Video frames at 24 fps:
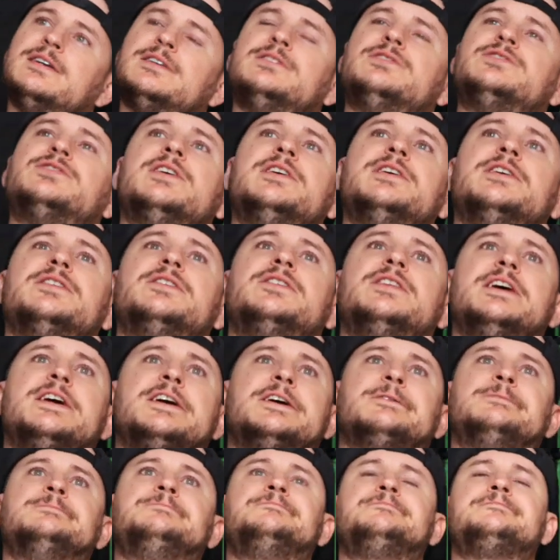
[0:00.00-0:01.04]
trying to
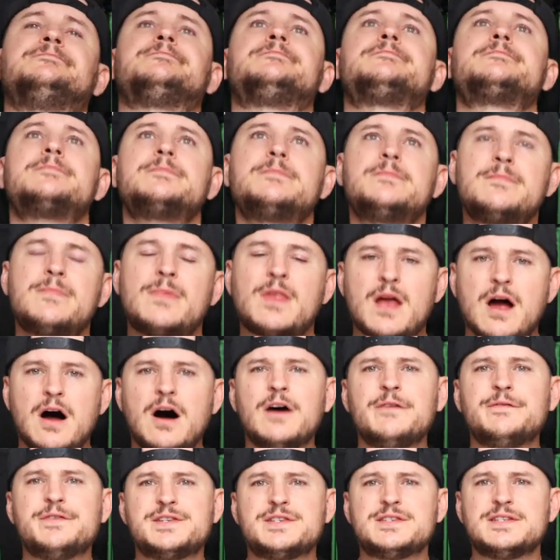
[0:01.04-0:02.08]
think.
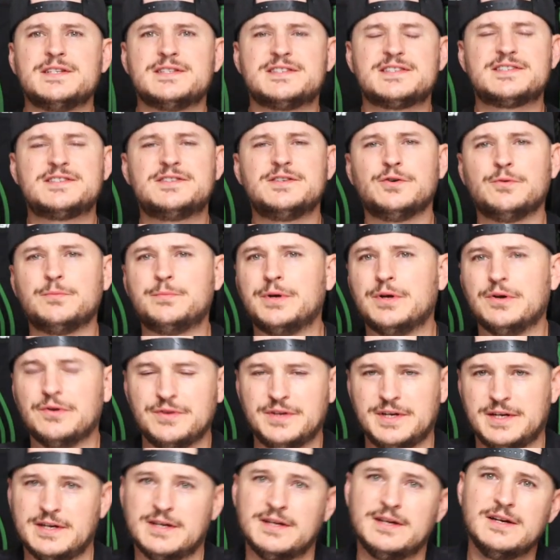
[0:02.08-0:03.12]
Obviously, it's still
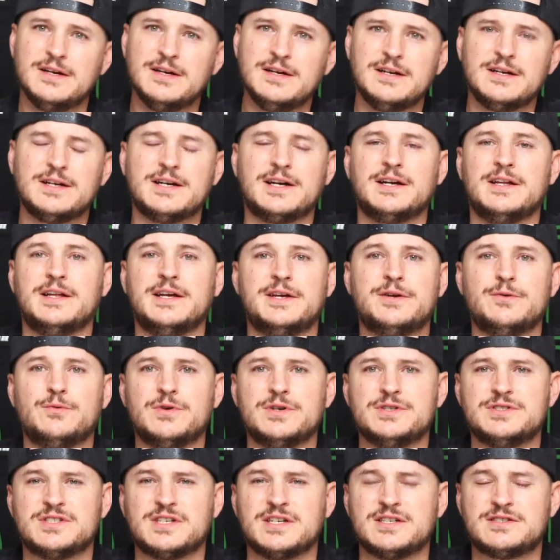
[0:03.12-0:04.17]
building, kind of like it
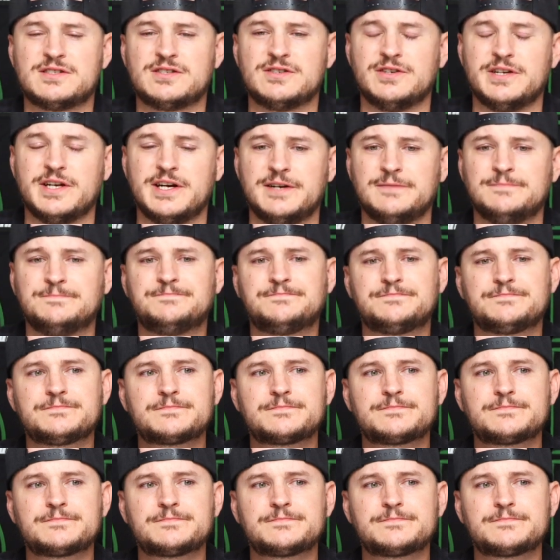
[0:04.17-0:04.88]
was yesterday.